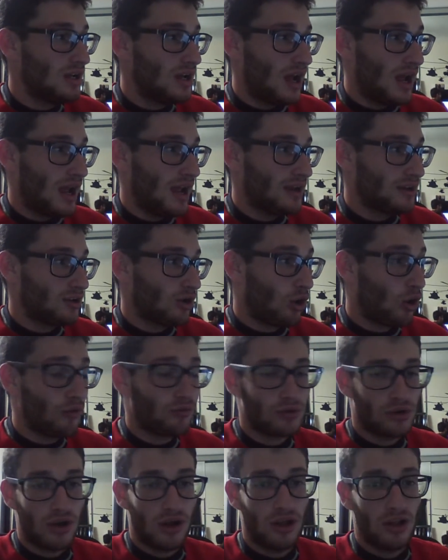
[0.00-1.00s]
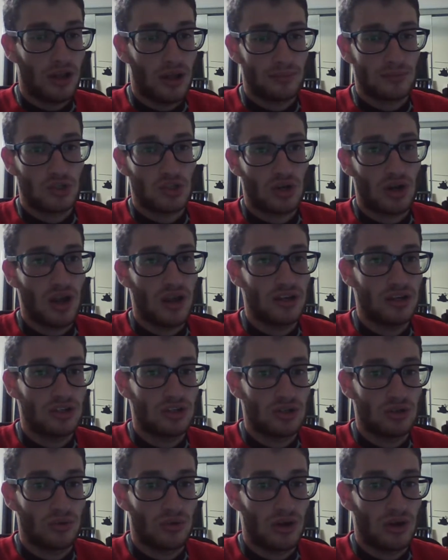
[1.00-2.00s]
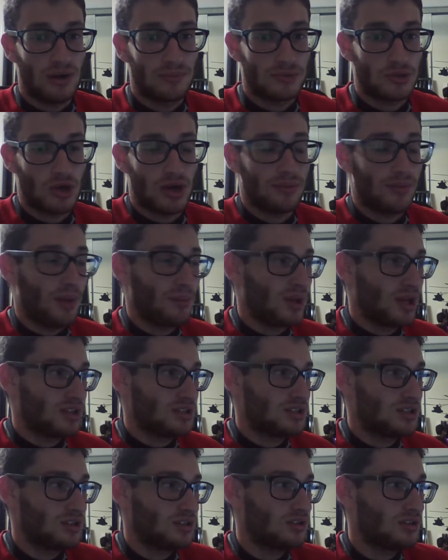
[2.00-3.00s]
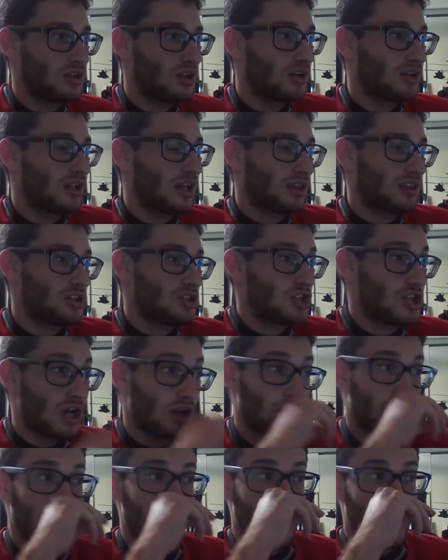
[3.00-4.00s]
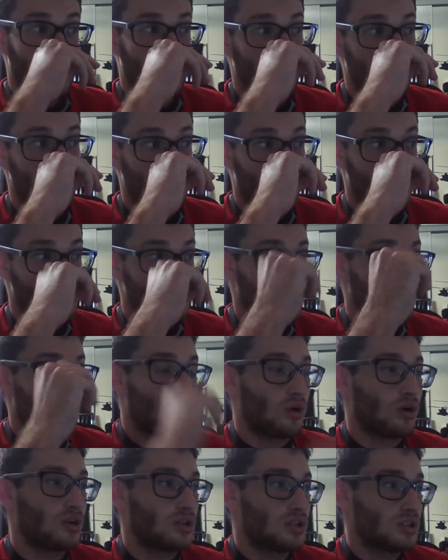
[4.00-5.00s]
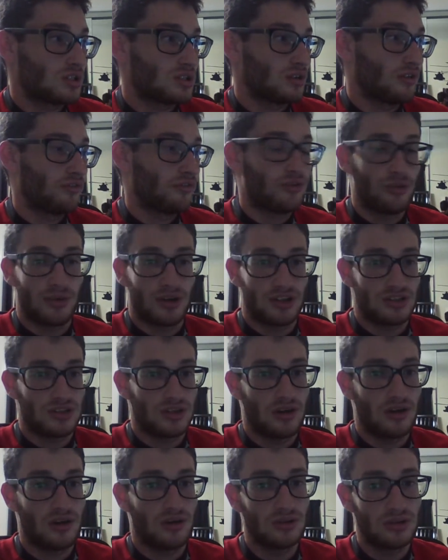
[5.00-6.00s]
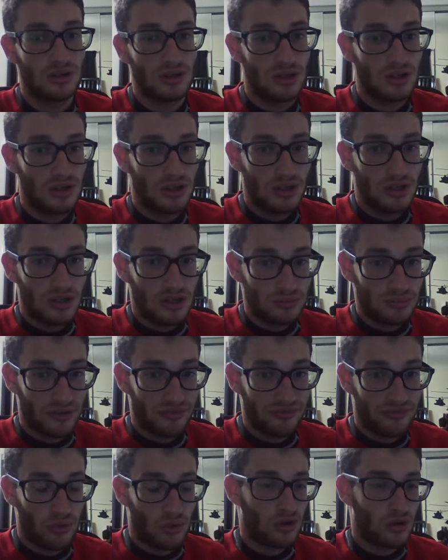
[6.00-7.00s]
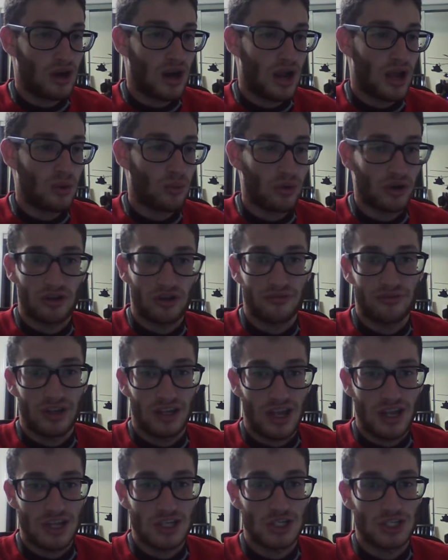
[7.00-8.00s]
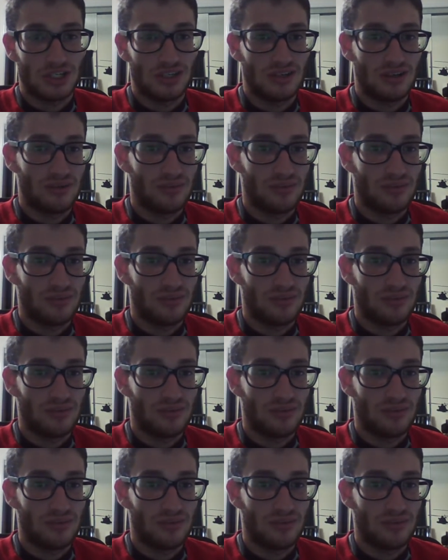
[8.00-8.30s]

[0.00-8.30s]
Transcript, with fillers: And uh, overall, I'm trying to uh, I'm trying my best to get this channel back to where it was a few months ago, before I went on vacation.